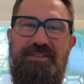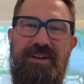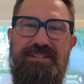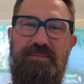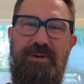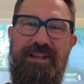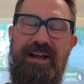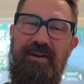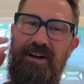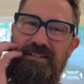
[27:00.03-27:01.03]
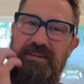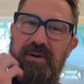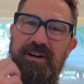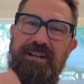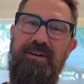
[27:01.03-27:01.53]
guys are putting out content
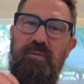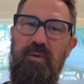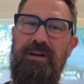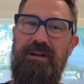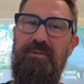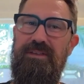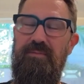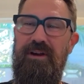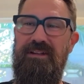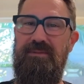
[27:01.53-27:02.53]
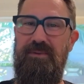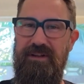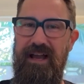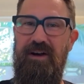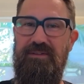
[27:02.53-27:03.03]
marketing or working with a brand to put
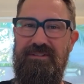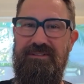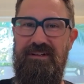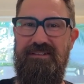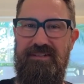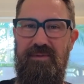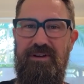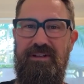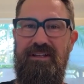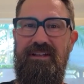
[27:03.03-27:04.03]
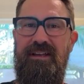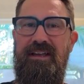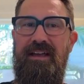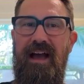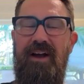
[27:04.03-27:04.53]
out content marketing,
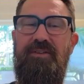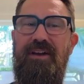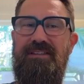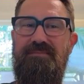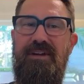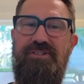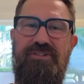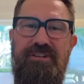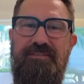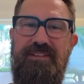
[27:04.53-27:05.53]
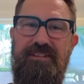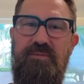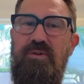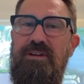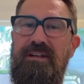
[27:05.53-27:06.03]
how do you guys measure if that's
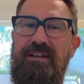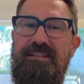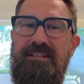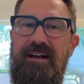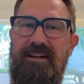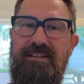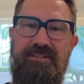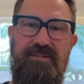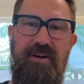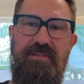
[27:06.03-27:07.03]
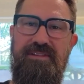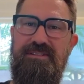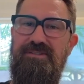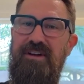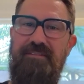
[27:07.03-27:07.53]
working? Is it audience growth? Is it
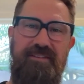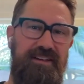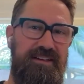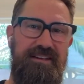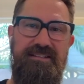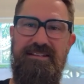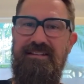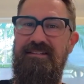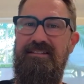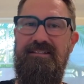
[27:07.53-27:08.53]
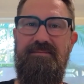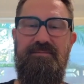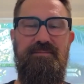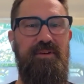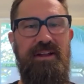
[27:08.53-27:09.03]
traffic? Is it
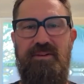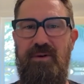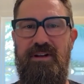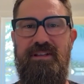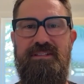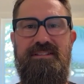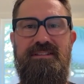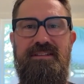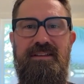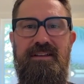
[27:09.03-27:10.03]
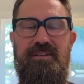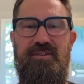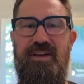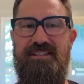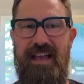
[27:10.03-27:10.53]
brand awareness? Do
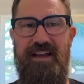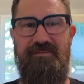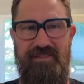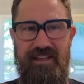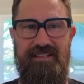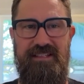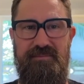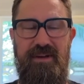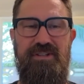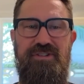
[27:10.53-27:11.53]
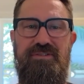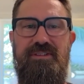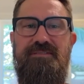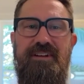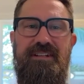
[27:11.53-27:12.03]
you guys have things that measure the
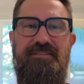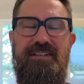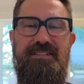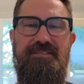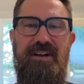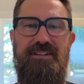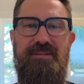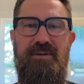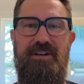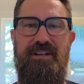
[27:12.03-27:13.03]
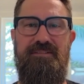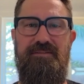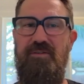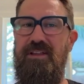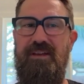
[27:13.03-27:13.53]
effectiveness of content marketing
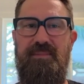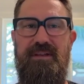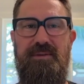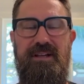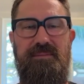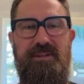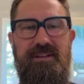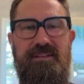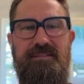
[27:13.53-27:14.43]
for like a B2B company?